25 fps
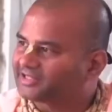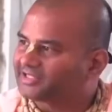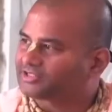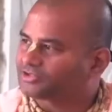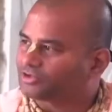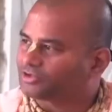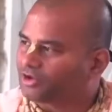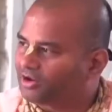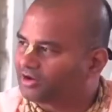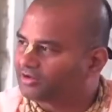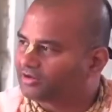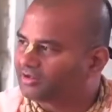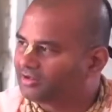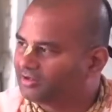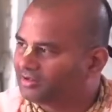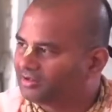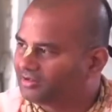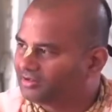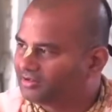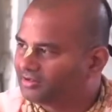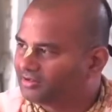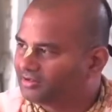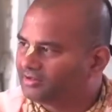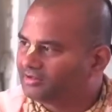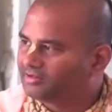he sang this song,
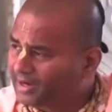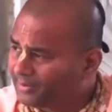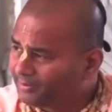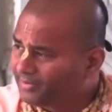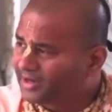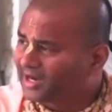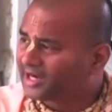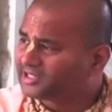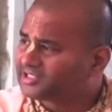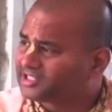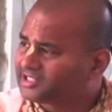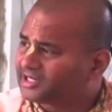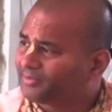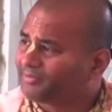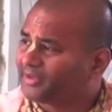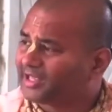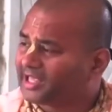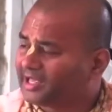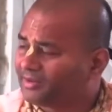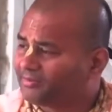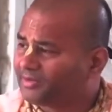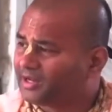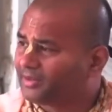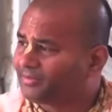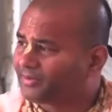
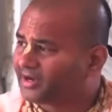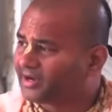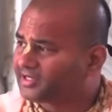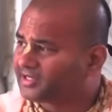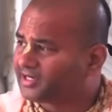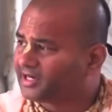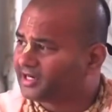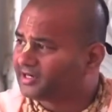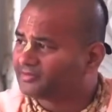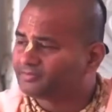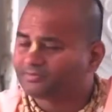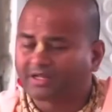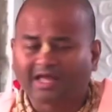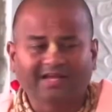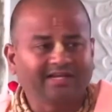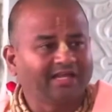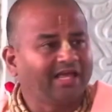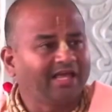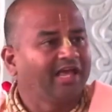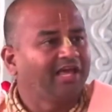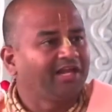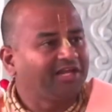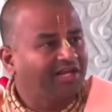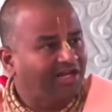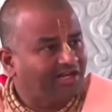Brahmarakshasa became liberated.
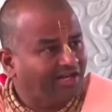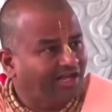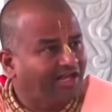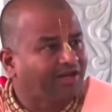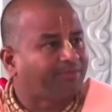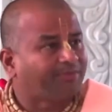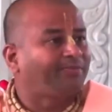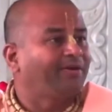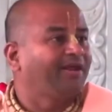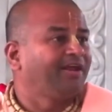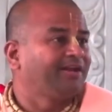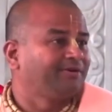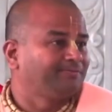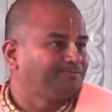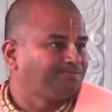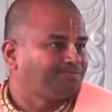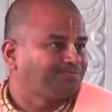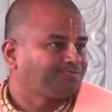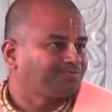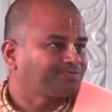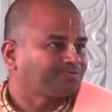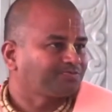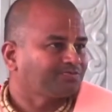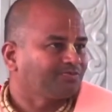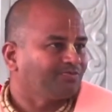An aerial
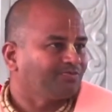airplane